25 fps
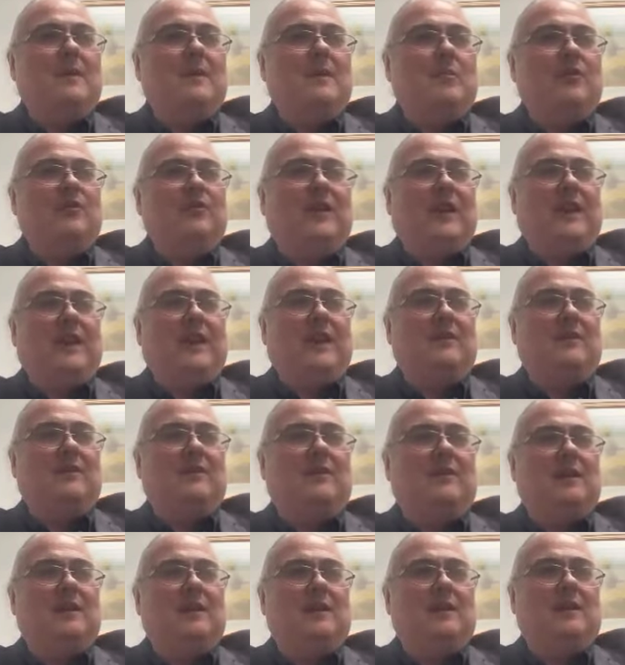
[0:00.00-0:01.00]
was at
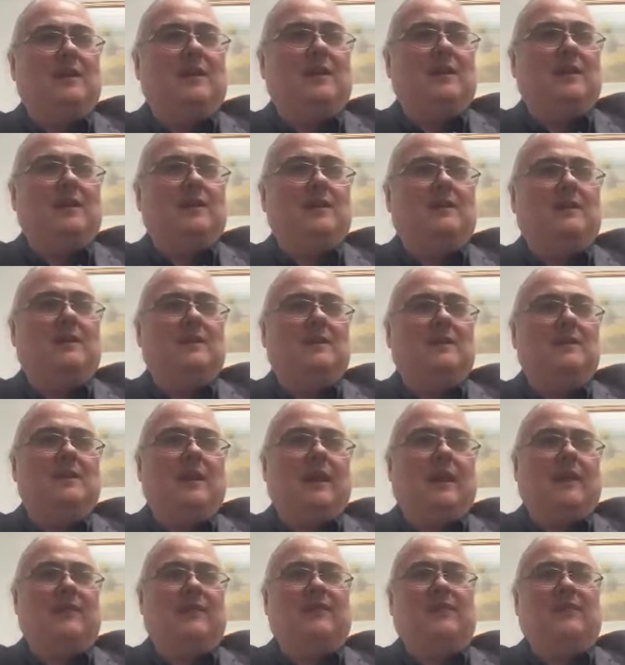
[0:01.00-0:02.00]
the
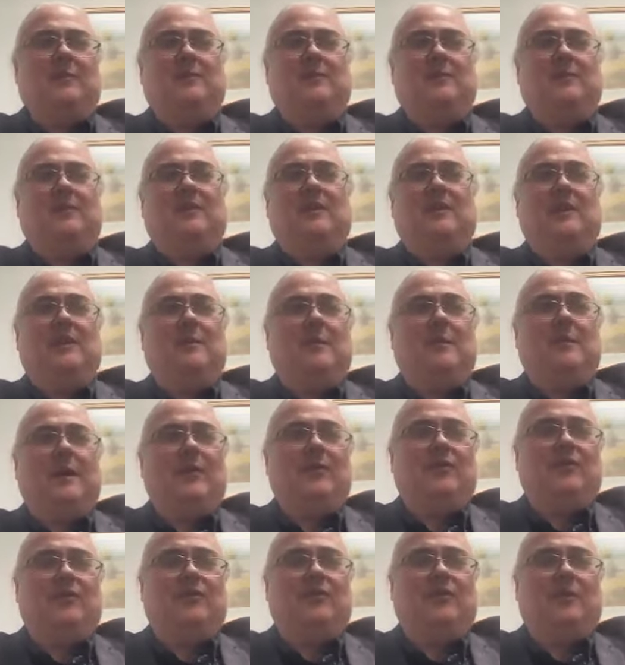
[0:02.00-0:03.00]
SMT
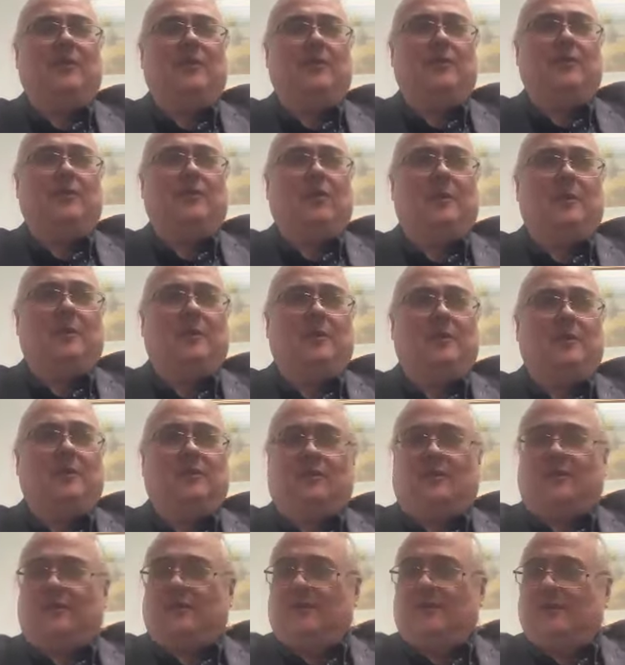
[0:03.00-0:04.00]
about the soul
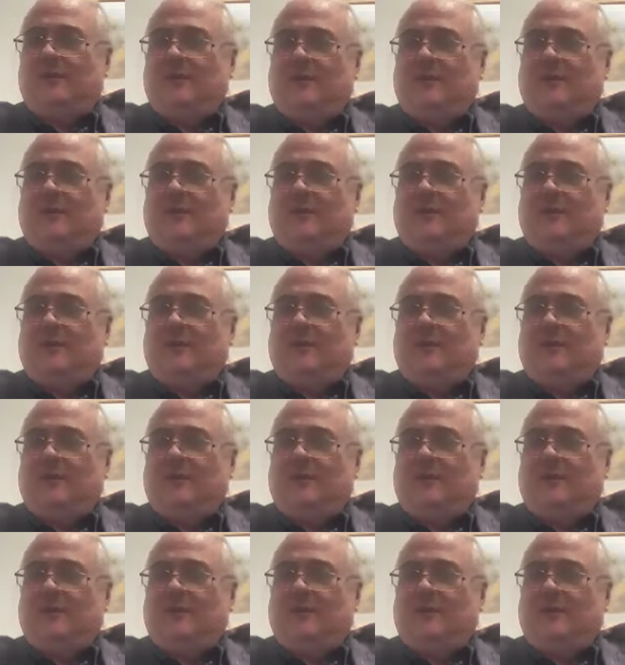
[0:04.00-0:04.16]
dominant.